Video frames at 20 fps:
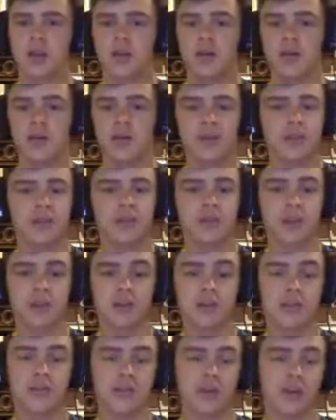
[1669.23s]
We just took
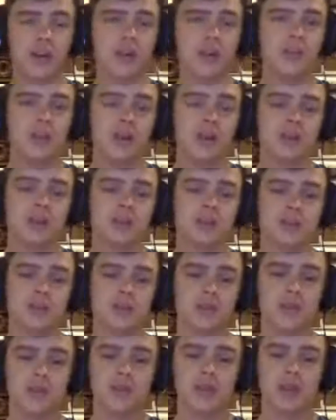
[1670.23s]
it very, very
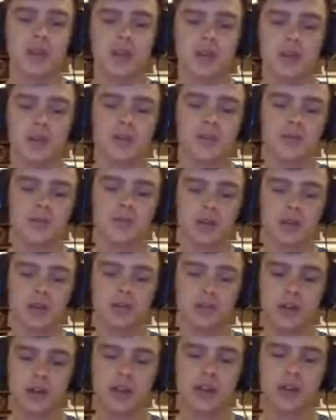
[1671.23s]
slowly and used our trekking
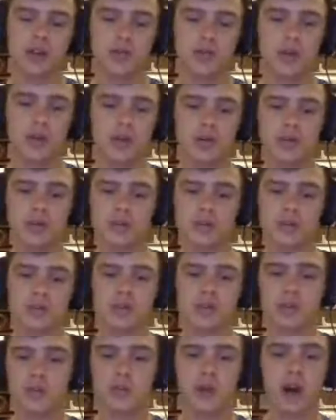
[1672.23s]
poles to sort of balance
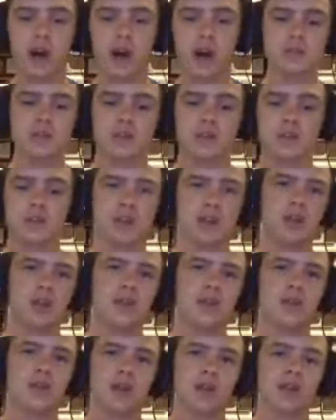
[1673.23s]
ourselves and get
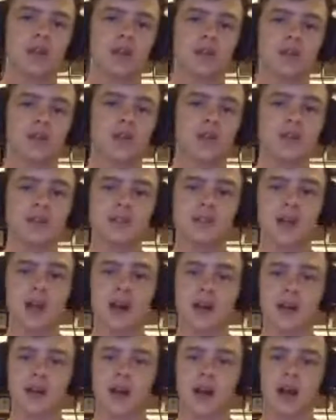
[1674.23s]
across
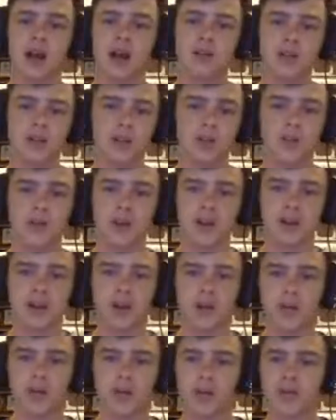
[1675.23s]
that. I had a little bit of
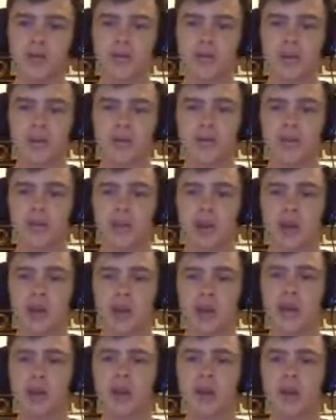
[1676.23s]
GoPro footage of
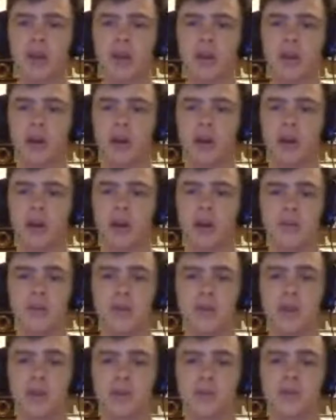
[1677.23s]
that,
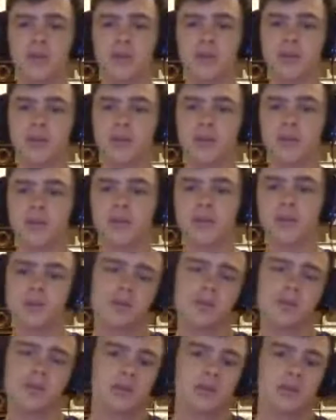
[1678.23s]
and
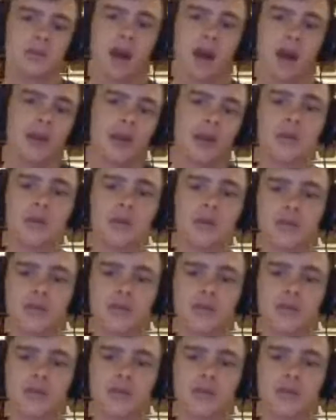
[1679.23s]
that